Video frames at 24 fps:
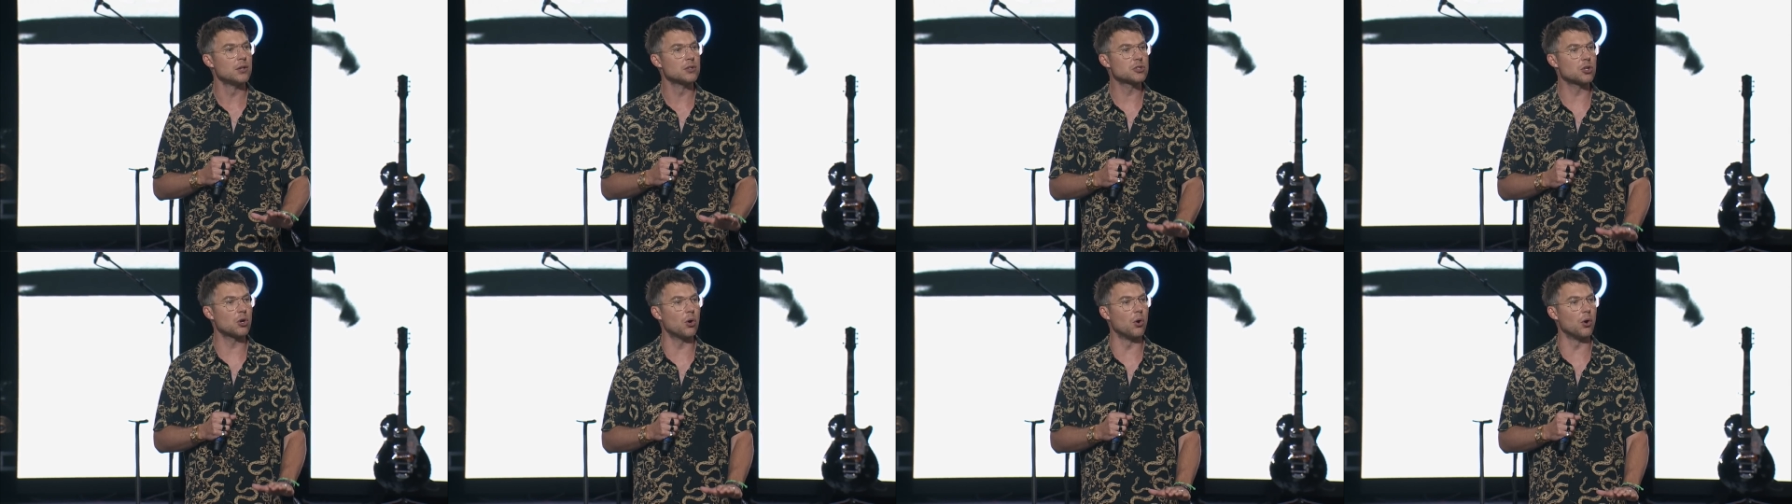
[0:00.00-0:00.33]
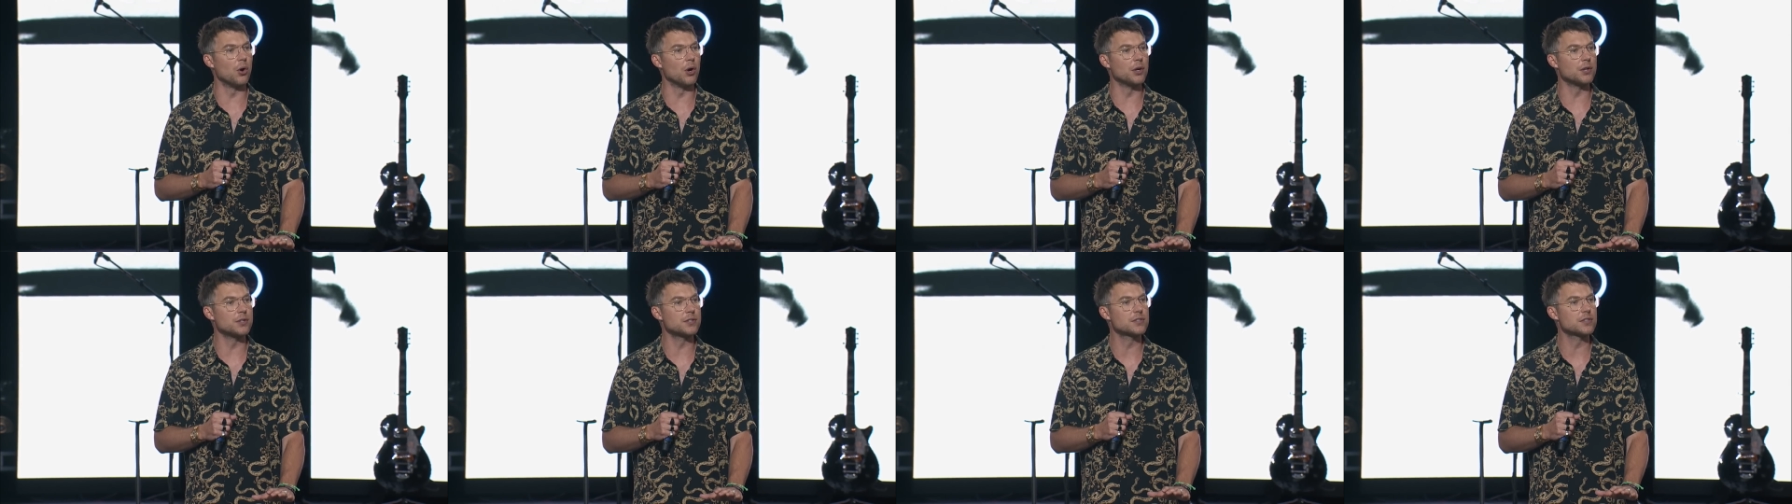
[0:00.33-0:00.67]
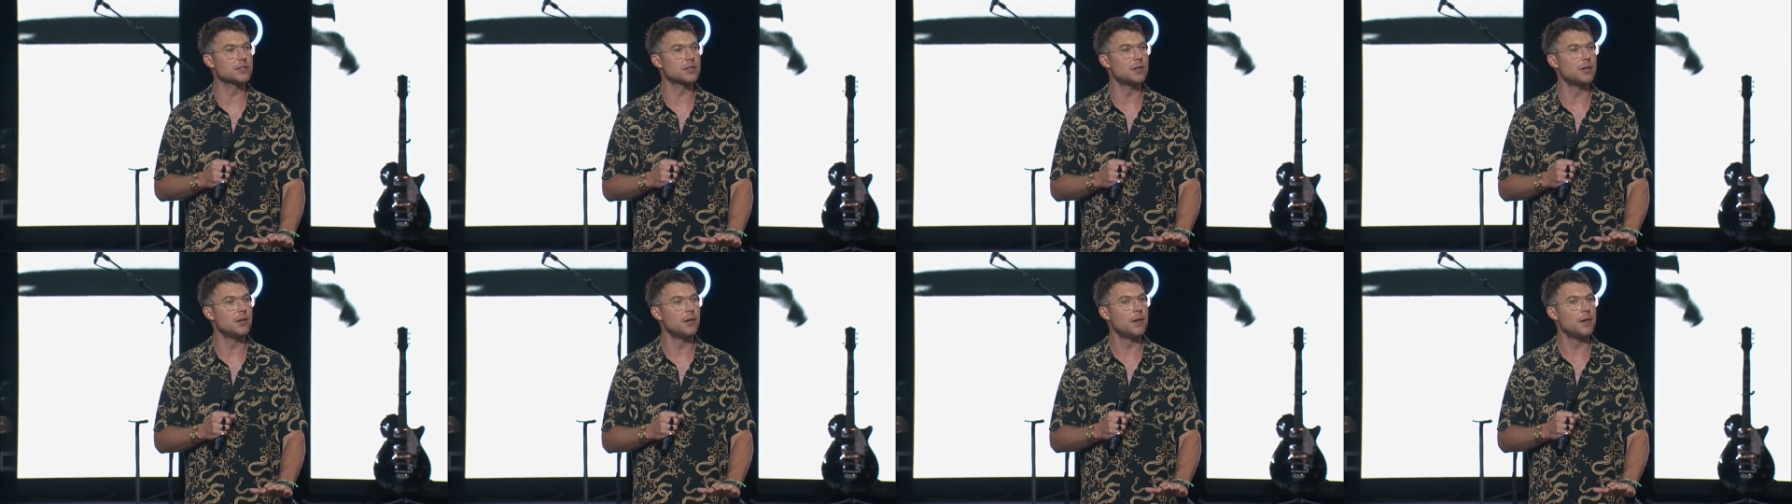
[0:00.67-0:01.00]

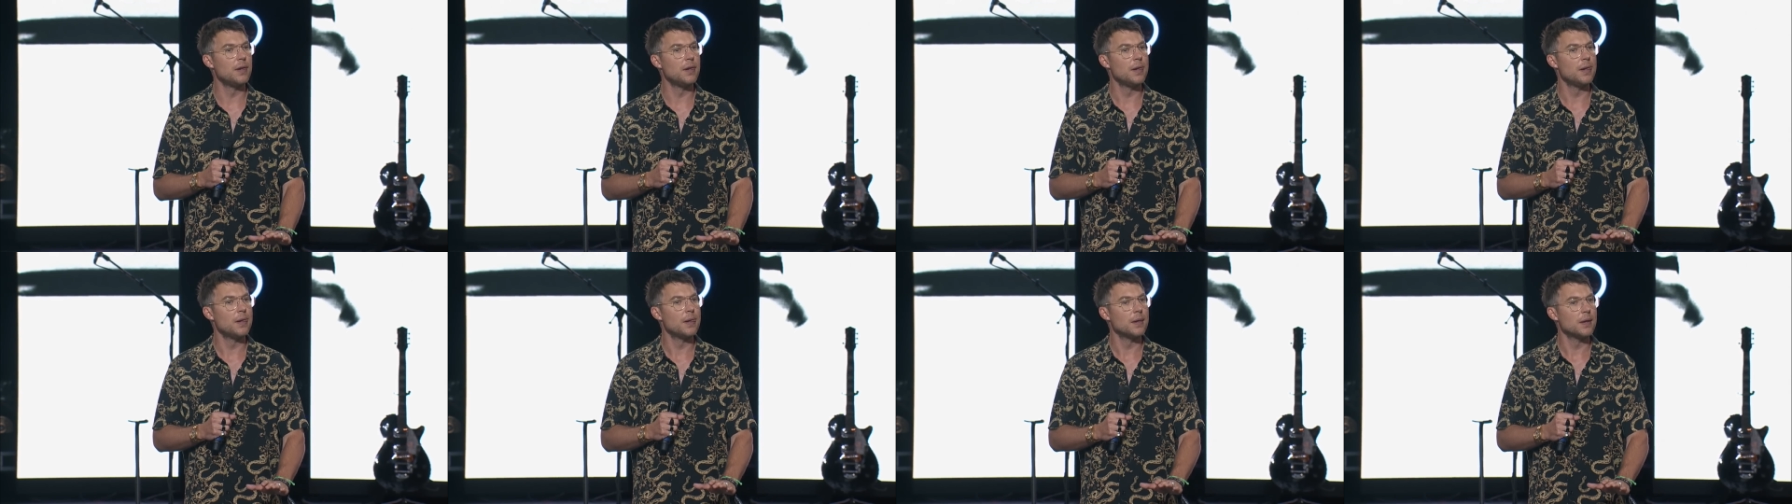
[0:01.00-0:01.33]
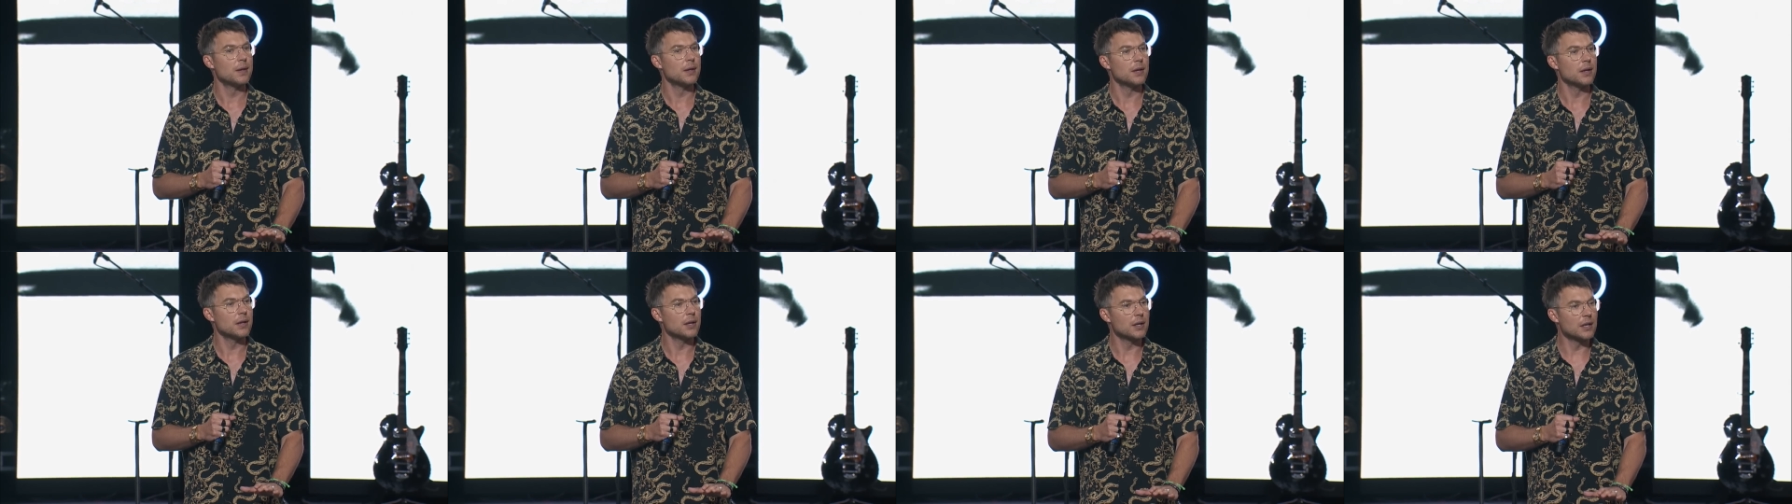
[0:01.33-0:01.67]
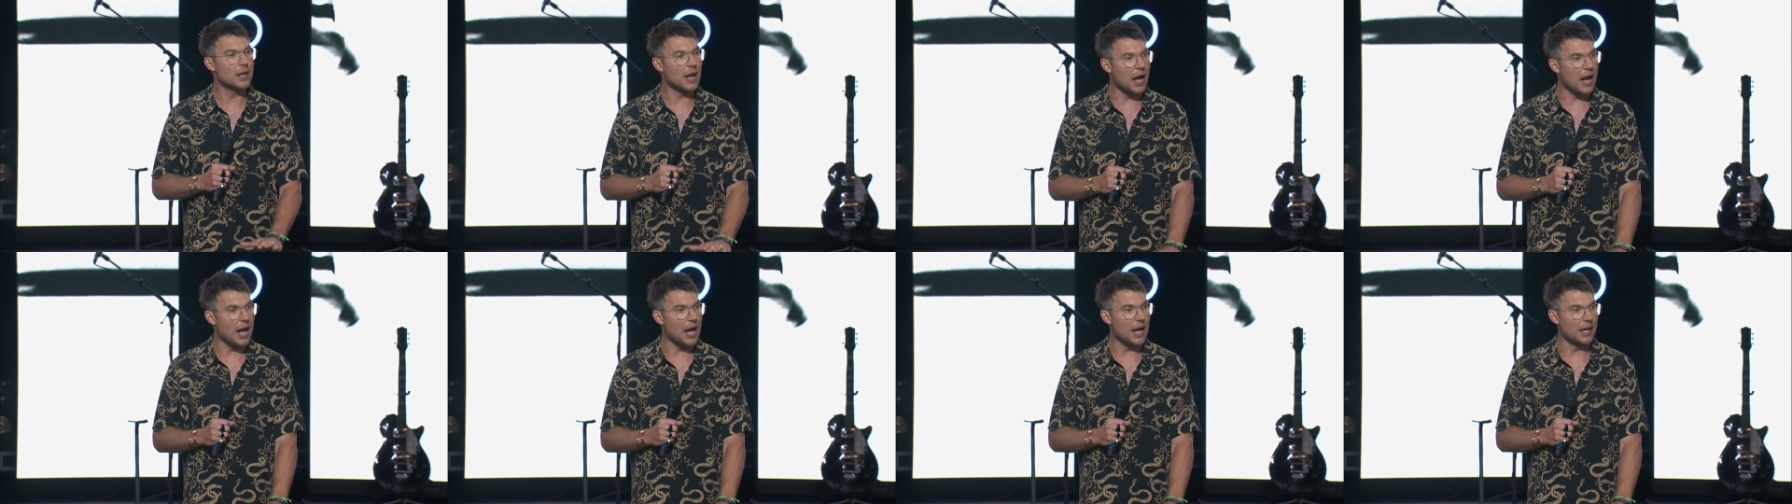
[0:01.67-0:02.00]
towards
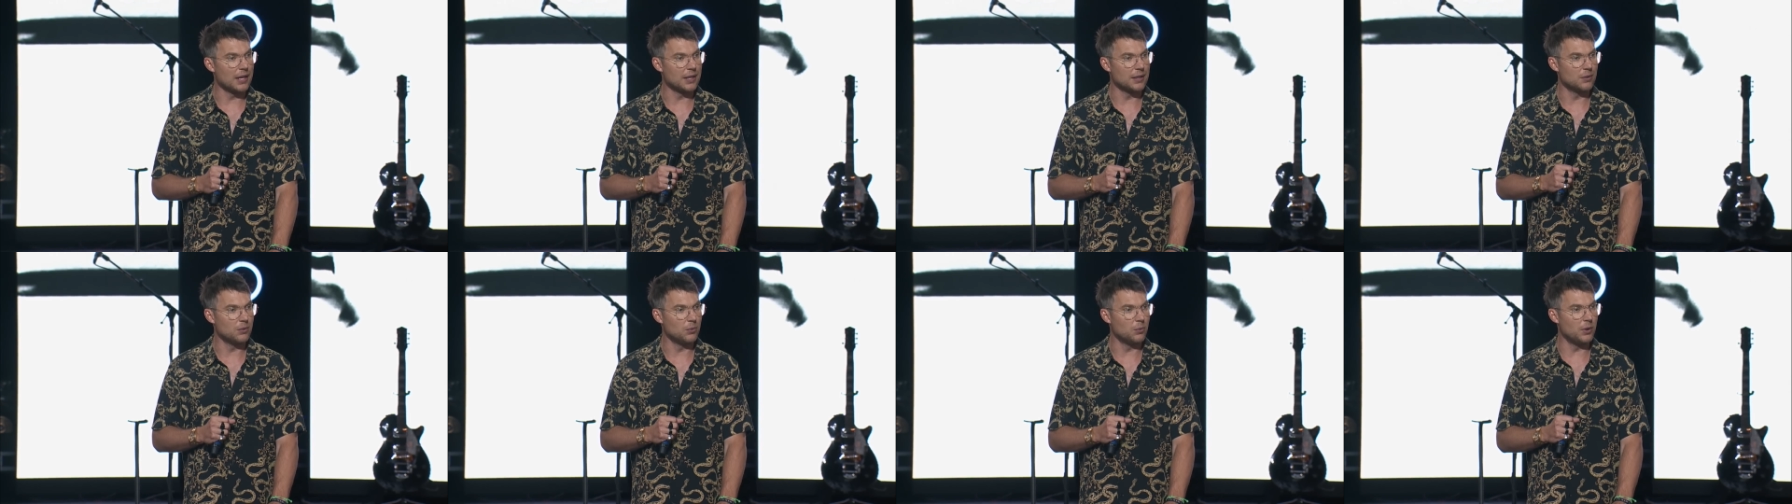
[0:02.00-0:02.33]
God.